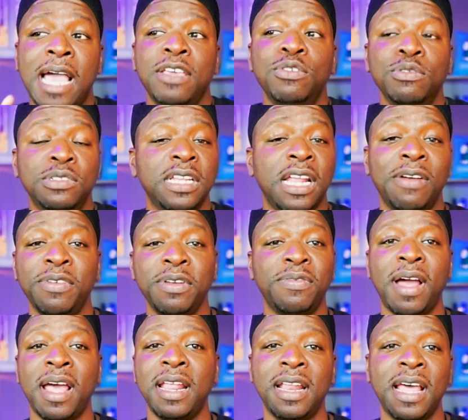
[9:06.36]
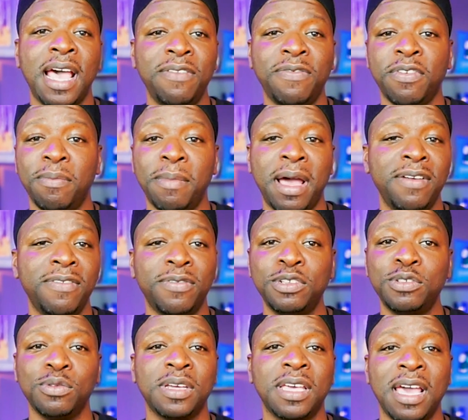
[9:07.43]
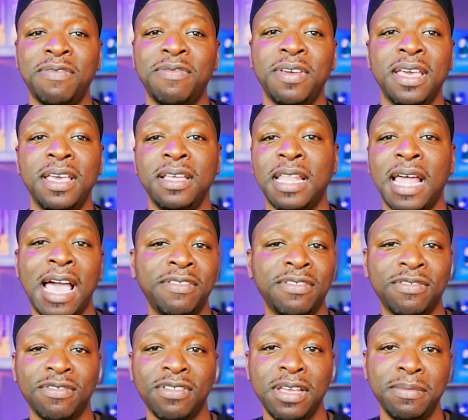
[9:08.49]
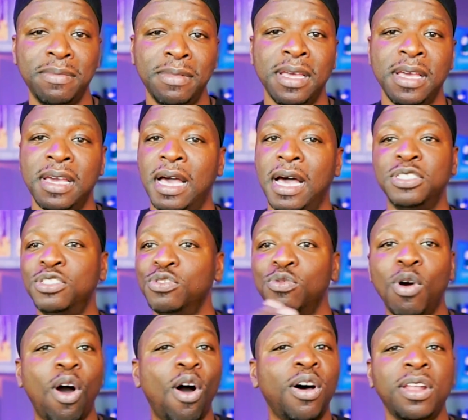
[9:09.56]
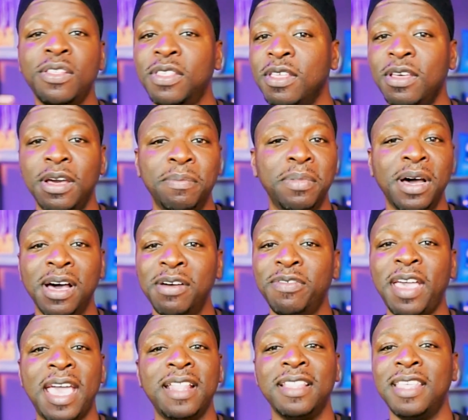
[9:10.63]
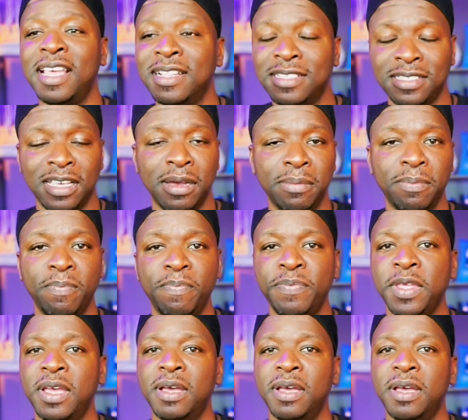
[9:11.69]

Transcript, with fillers: I use it every Friday night for my virtual cafe live stream to do all of the above and then some.